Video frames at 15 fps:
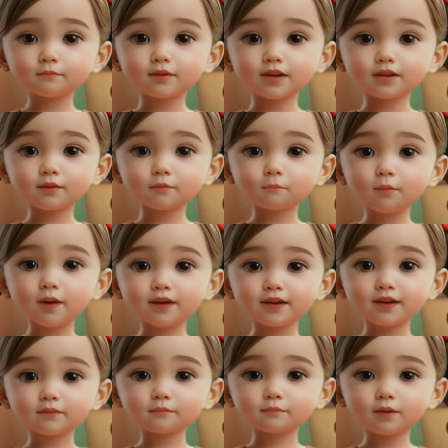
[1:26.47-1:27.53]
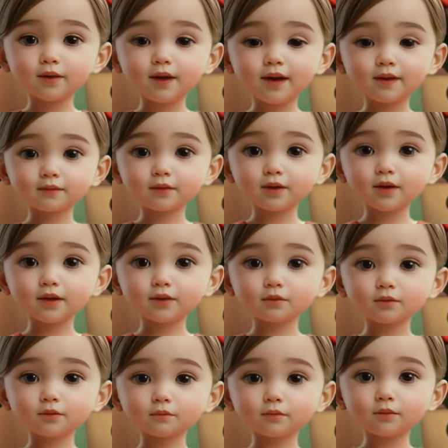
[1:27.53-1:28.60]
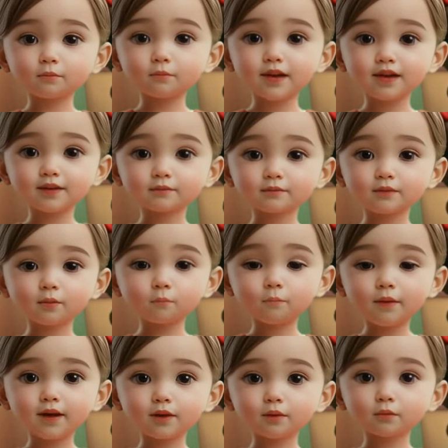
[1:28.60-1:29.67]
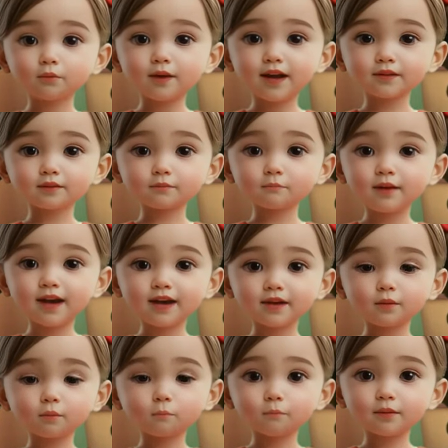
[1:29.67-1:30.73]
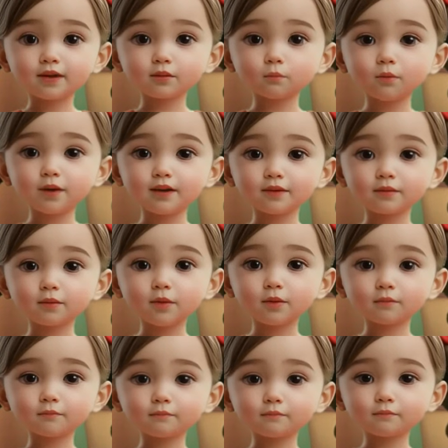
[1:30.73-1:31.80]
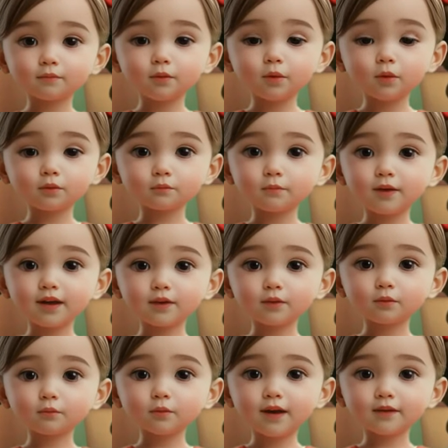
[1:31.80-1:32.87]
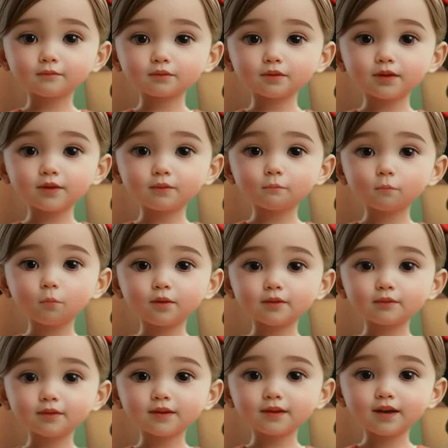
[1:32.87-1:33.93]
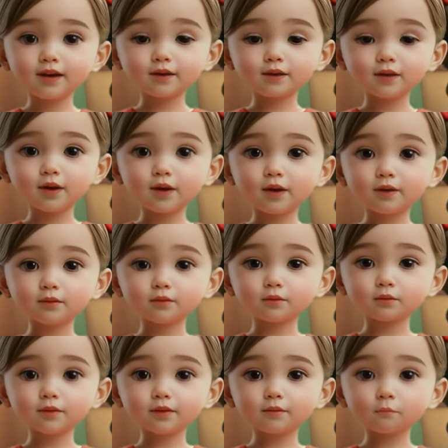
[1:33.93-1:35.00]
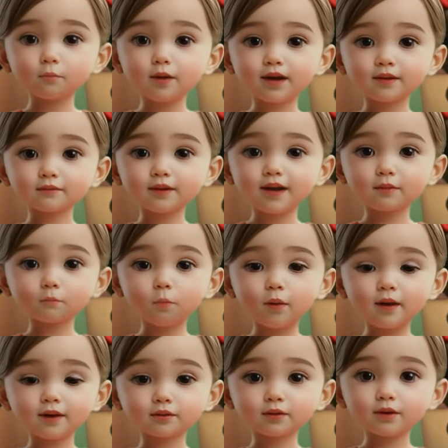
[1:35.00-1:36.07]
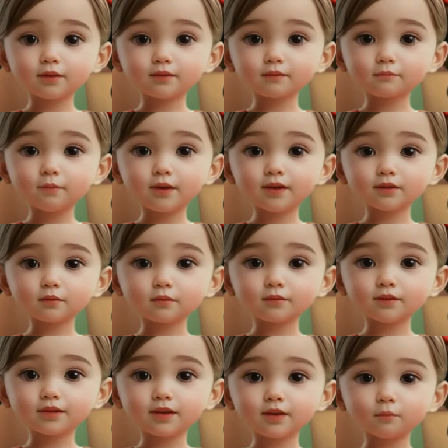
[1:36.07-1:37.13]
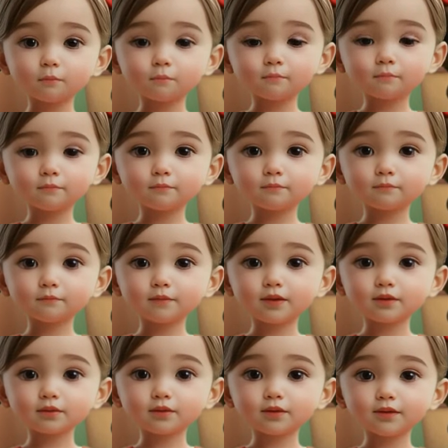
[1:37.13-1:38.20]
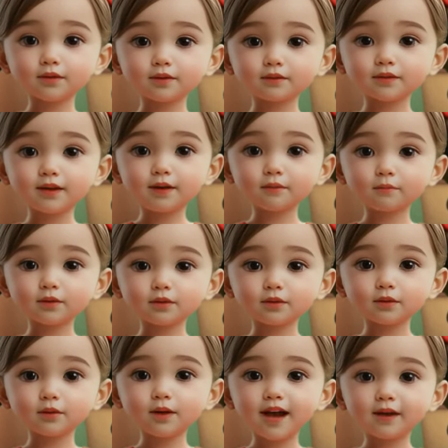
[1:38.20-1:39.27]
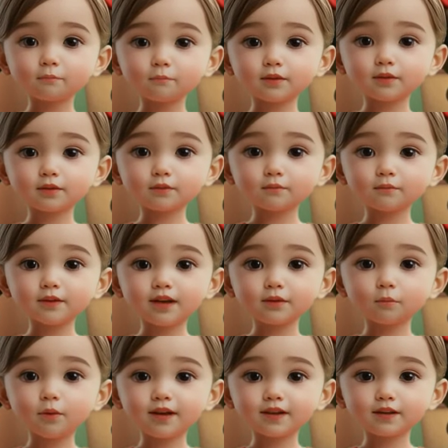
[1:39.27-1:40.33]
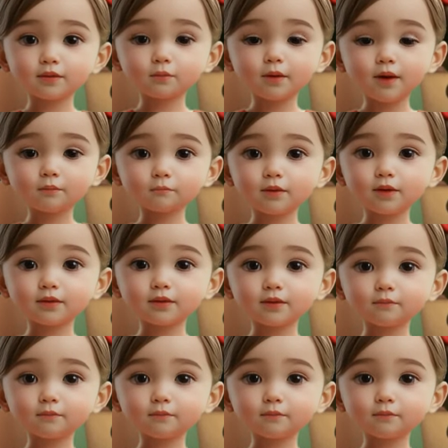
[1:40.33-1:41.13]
In the body of your essay, you can write a few paragraphs about your Big Grandma. Each paragraph should have one main idea. You can write about why she is special to you, things she does that make you happy, and why you love her.